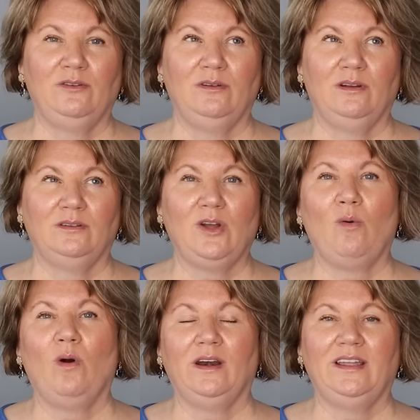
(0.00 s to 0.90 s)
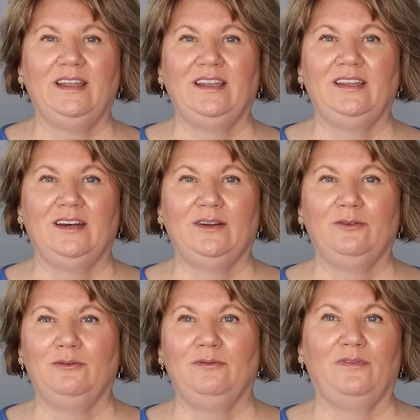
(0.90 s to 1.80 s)
you don't want to eat, you
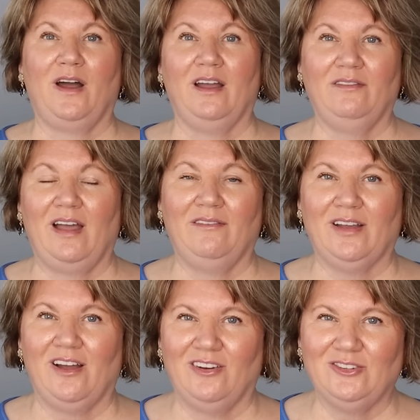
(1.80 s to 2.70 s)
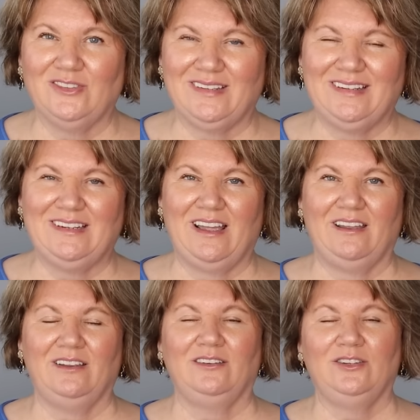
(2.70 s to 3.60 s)
know, five avocados in a
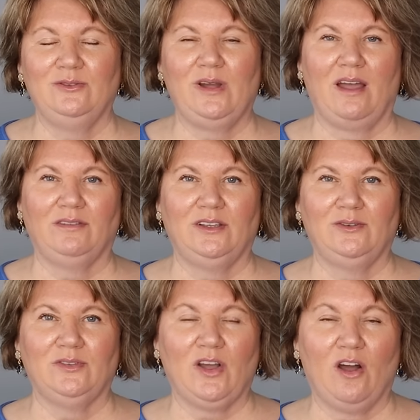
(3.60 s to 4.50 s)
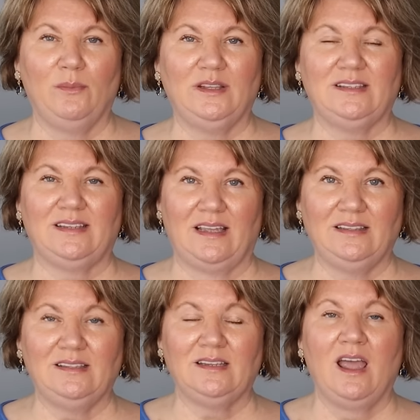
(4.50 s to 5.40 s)
day. You do have to use common
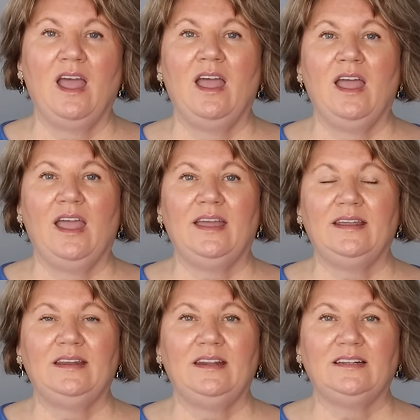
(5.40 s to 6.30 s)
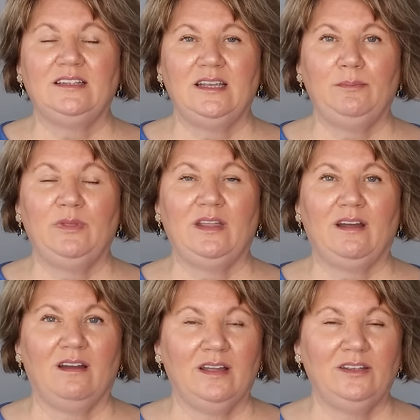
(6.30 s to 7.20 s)
sense. And a tip
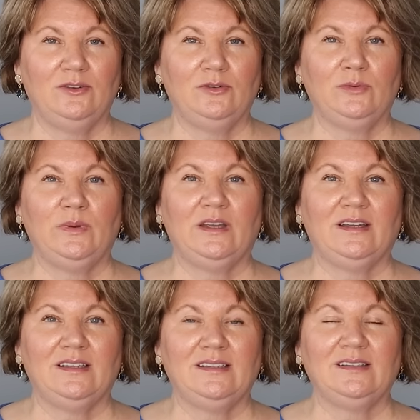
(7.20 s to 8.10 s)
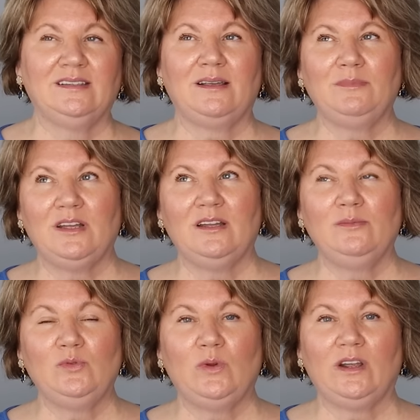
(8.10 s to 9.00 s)
that I use because
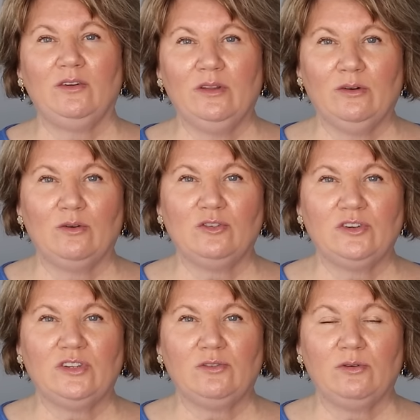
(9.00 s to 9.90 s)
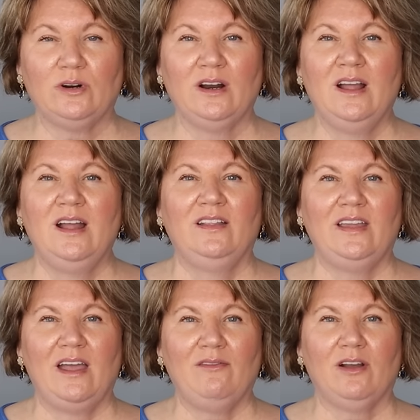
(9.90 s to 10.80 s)
sometimes when I go to the grocery store,
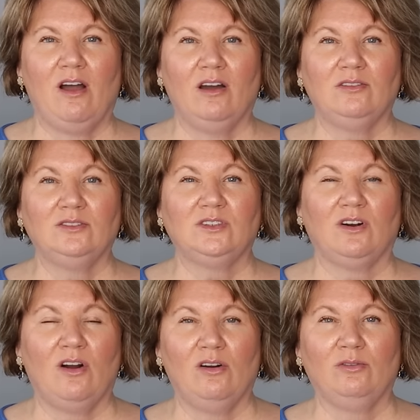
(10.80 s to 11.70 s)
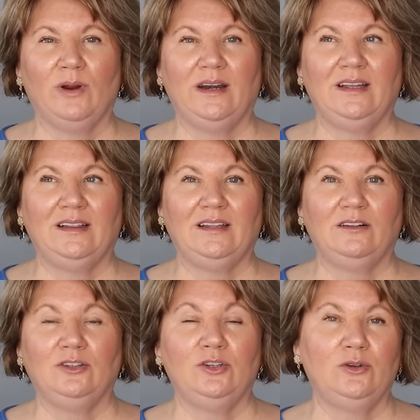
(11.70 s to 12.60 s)
the avocados are already a
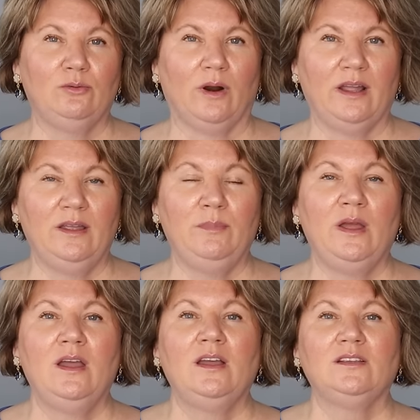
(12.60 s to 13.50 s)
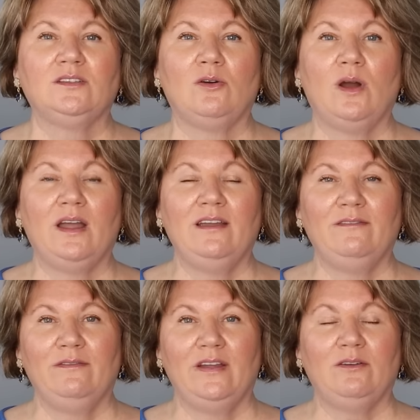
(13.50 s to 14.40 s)
little too ripe. So I
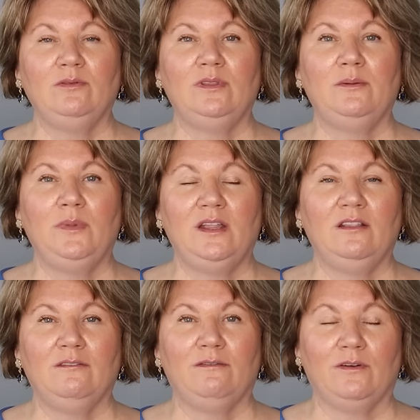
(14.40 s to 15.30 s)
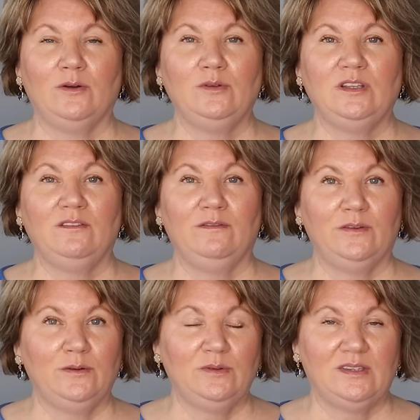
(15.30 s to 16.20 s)
have found them in the frozen
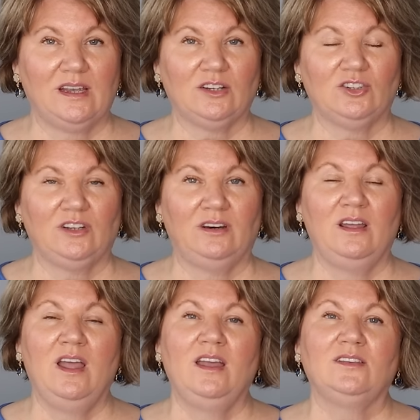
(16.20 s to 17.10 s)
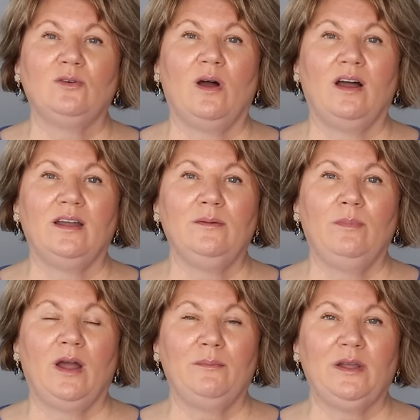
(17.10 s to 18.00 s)
food section. So I
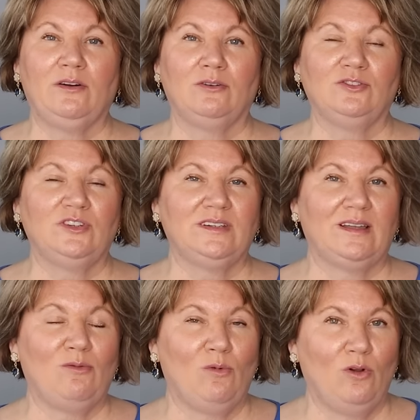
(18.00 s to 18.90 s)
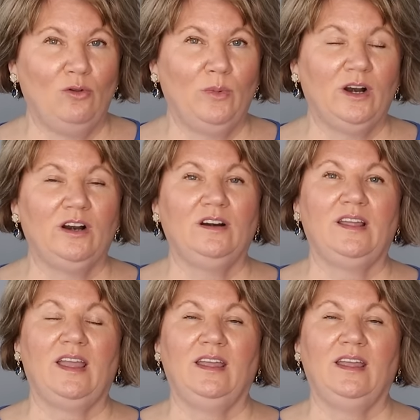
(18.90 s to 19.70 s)
buy my groceries at Walmart